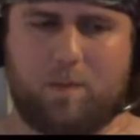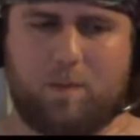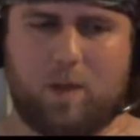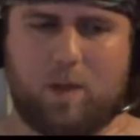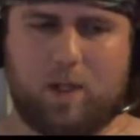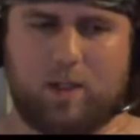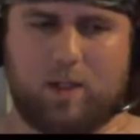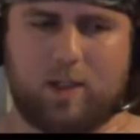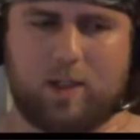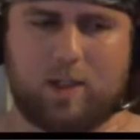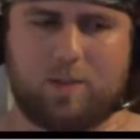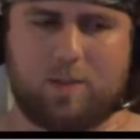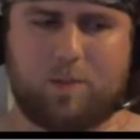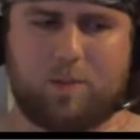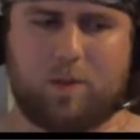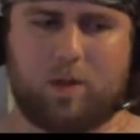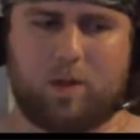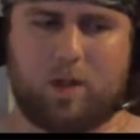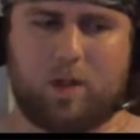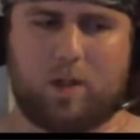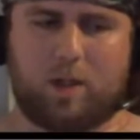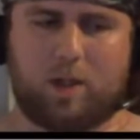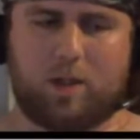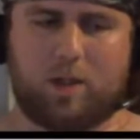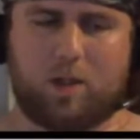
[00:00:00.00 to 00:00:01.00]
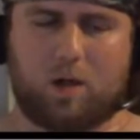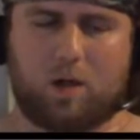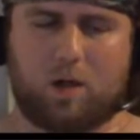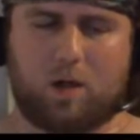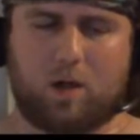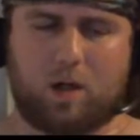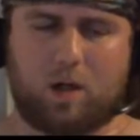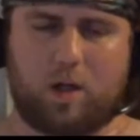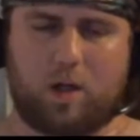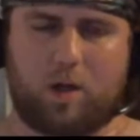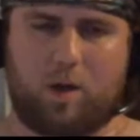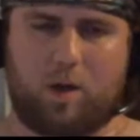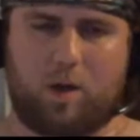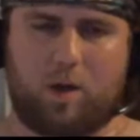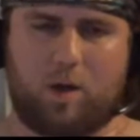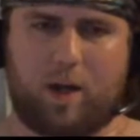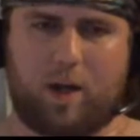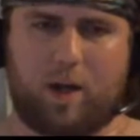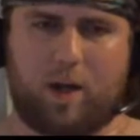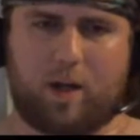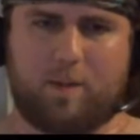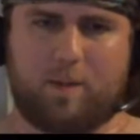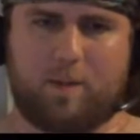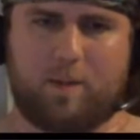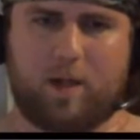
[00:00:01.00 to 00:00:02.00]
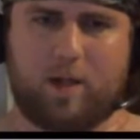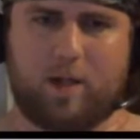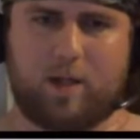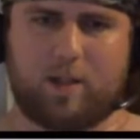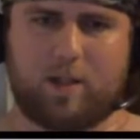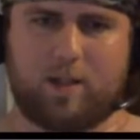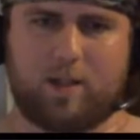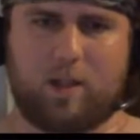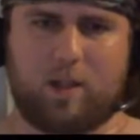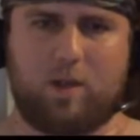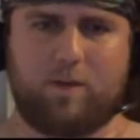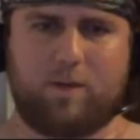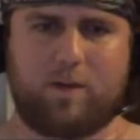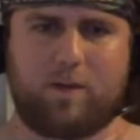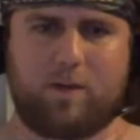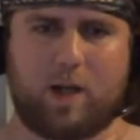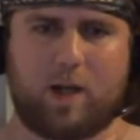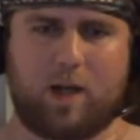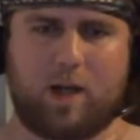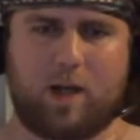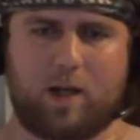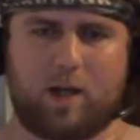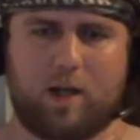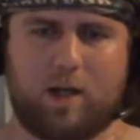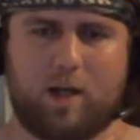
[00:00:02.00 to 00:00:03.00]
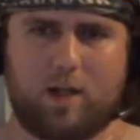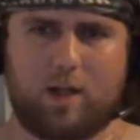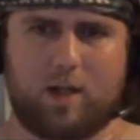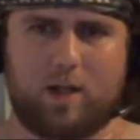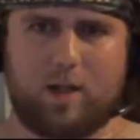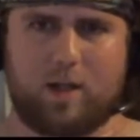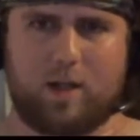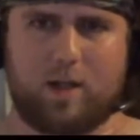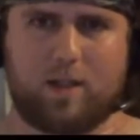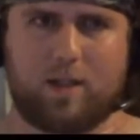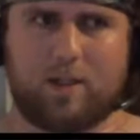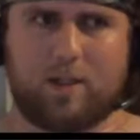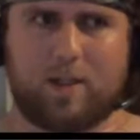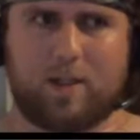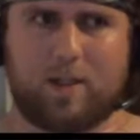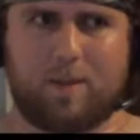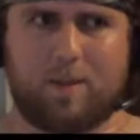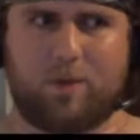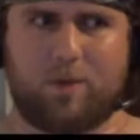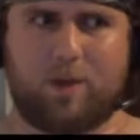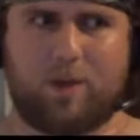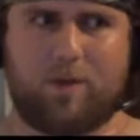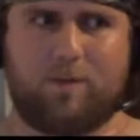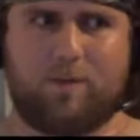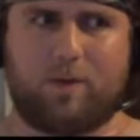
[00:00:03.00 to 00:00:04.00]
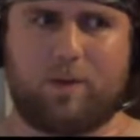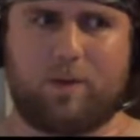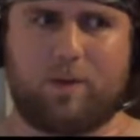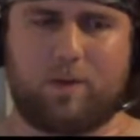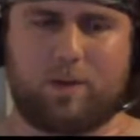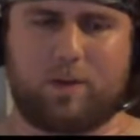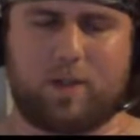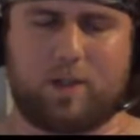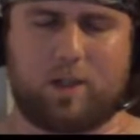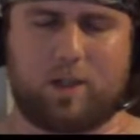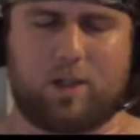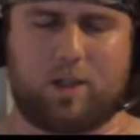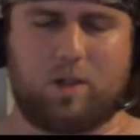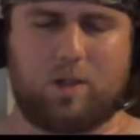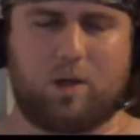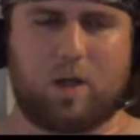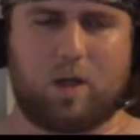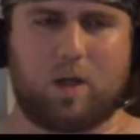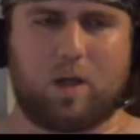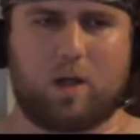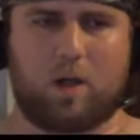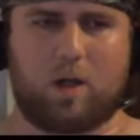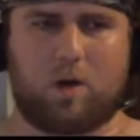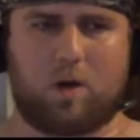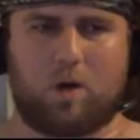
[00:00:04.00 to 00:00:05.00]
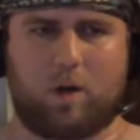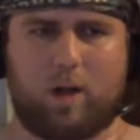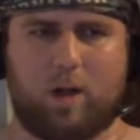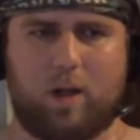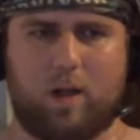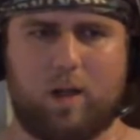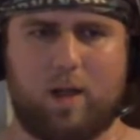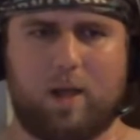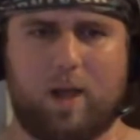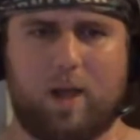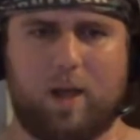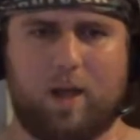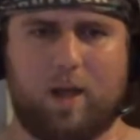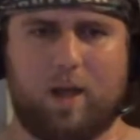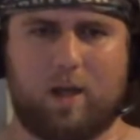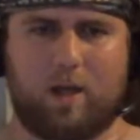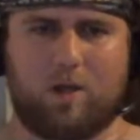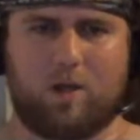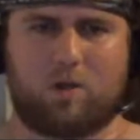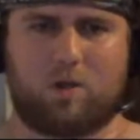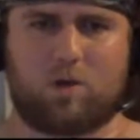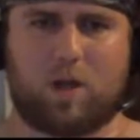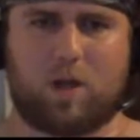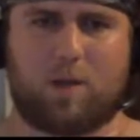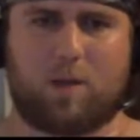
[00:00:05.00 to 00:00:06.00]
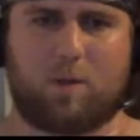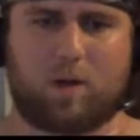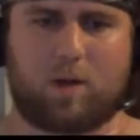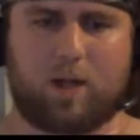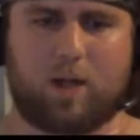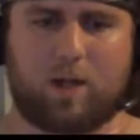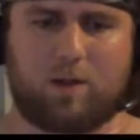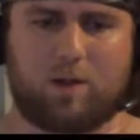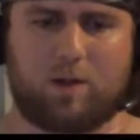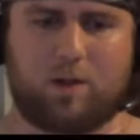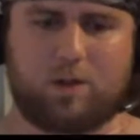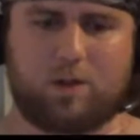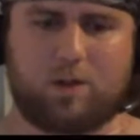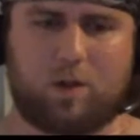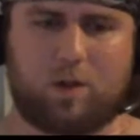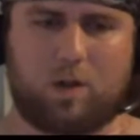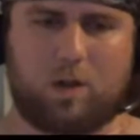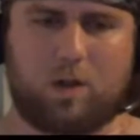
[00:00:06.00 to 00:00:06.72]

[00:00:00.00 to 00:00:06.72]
does put a target on your back, because then you've got sympathy votes that you can go get at tribal council.